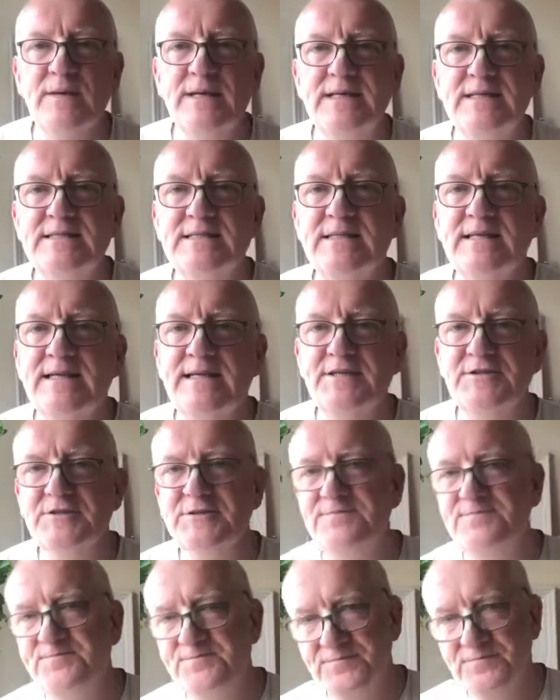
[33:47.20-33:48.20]
went into the
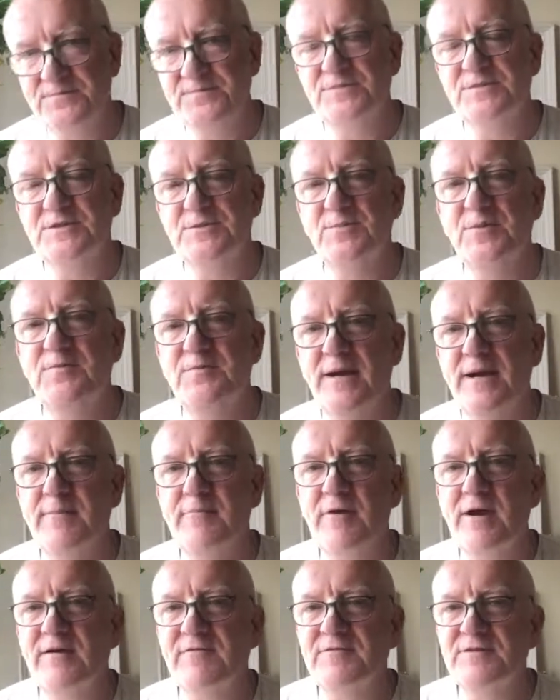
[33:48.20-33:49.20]
kitchen to prepare
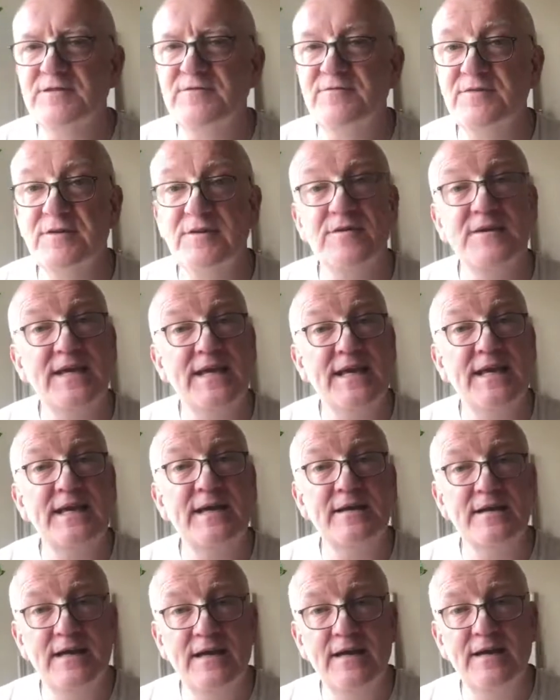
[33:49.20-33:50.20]
breakfast for the
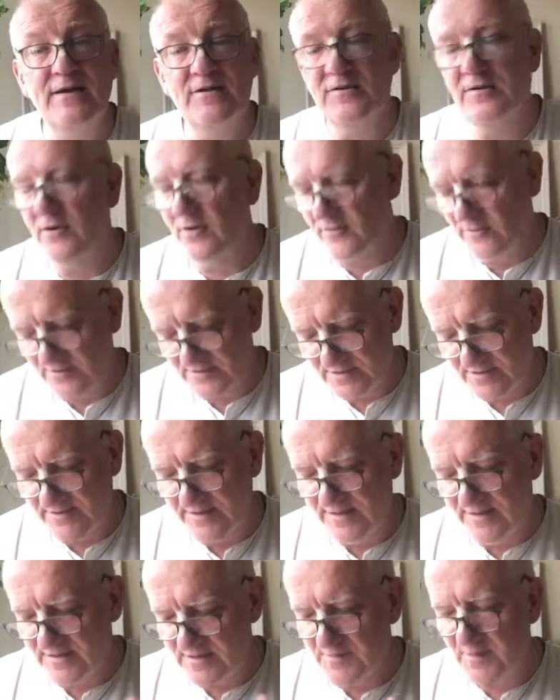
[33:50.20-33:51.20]
king,
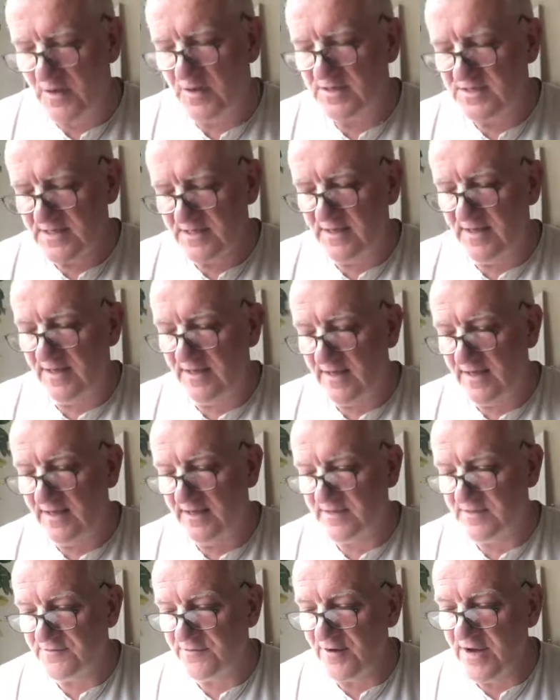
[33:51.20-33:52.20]
his boss and
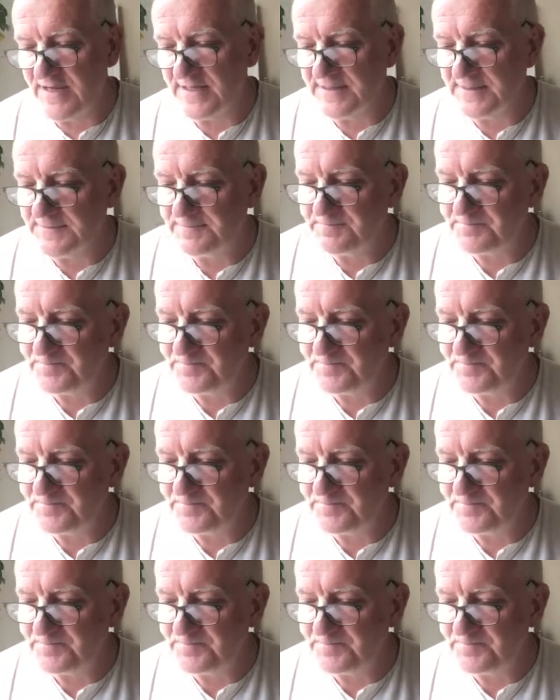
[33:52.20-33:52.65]
his friend.